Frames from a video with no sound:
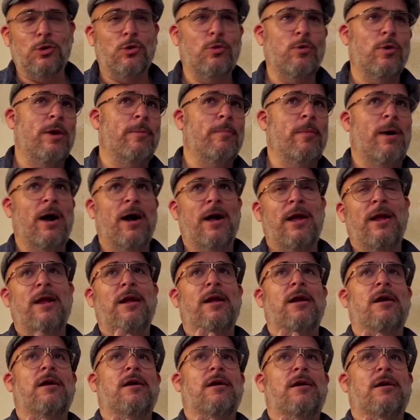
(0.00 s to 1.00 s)
who am
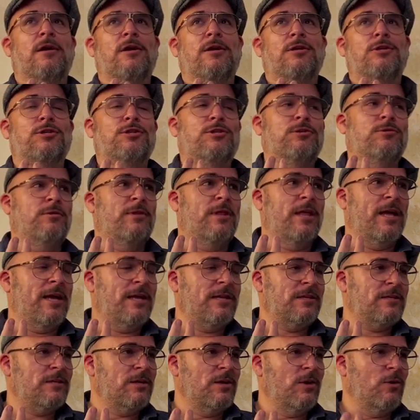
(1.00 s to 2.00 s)
I to do
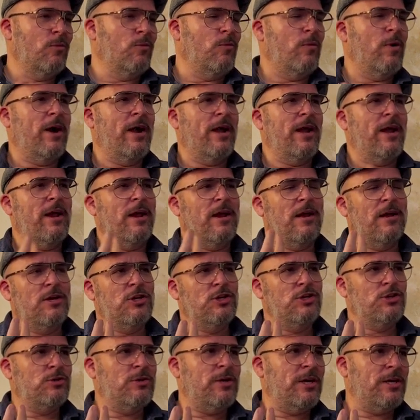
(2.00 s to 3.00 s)
that? Why
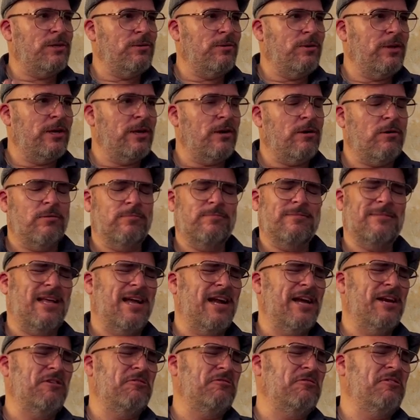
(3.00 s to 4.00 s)
should I do that? Oh,
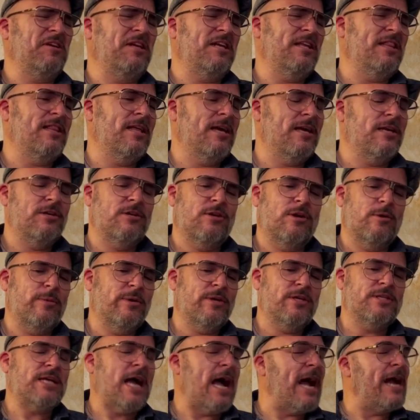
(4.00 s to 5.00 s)
I don't need that, you know,
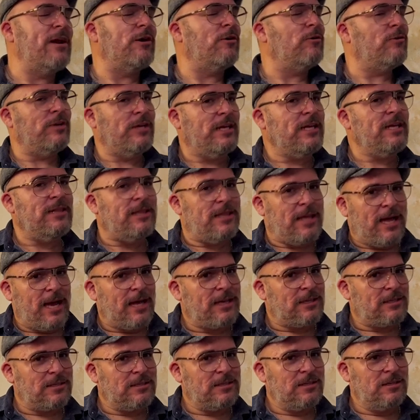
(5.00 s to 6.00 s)
because I don't need
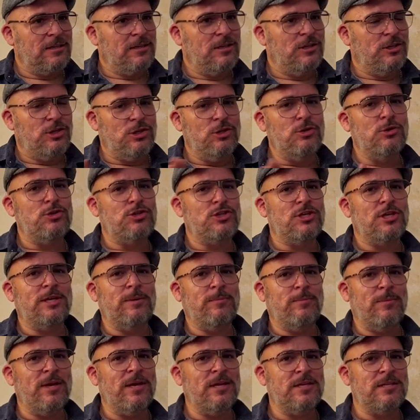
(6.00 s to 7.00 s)
that usually
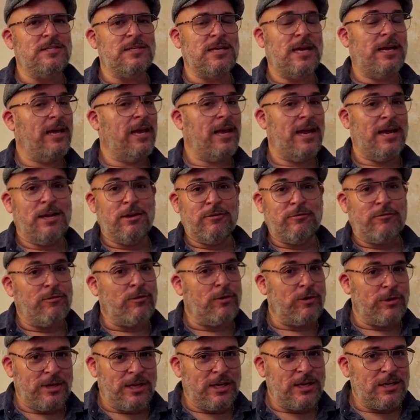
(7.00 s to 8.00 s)
means I can't
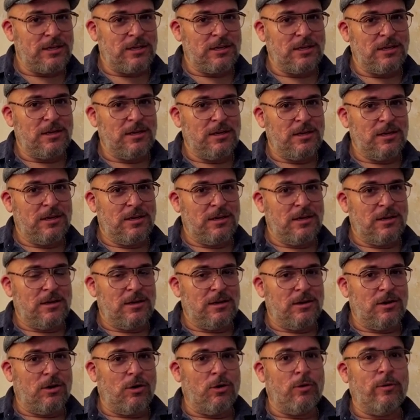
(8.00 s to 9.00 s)
afford it,
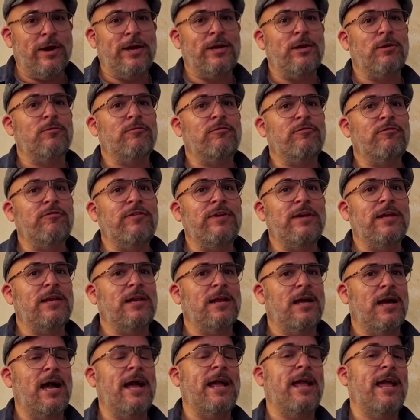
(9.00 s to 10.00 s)
or I don't
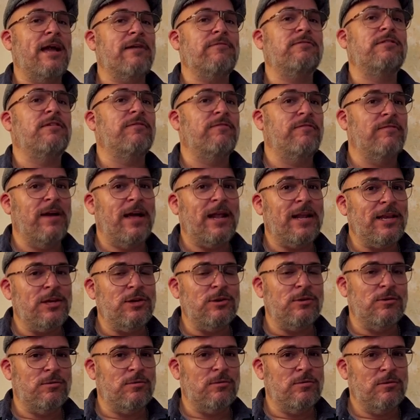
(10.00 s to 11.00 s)
feel I have the
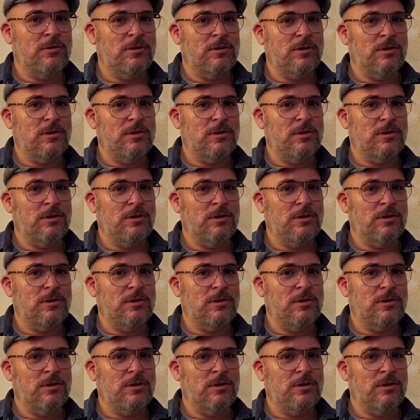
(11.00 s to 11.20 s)
value